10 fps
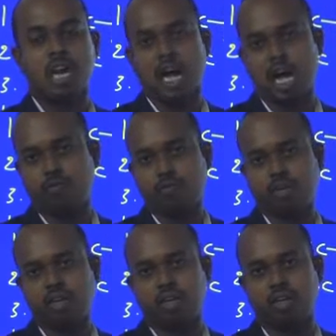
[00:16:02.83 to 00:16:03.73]

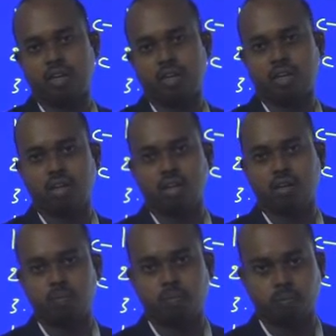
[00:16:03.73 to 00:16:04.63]
After
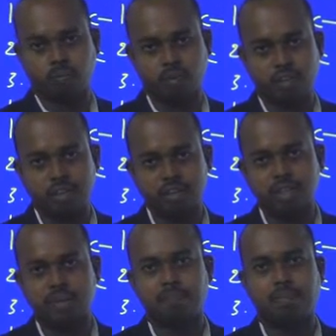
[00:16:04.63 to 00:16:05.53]
giving
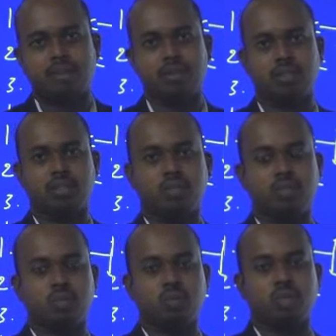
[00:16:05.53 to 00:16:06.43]
the power,
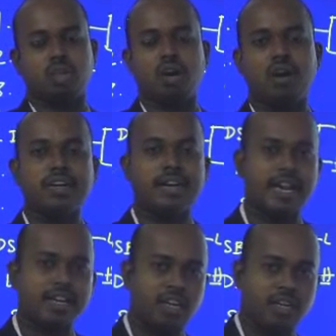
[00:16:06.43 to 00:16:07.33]
you are not
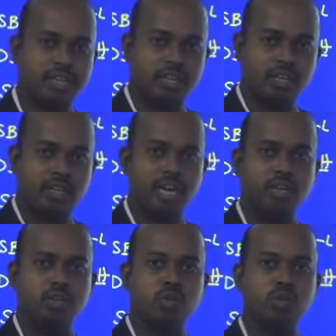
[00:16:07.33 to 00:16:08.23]
directly
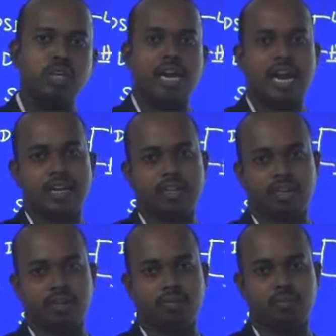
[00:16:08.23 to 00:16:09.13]
connecting to the antenna.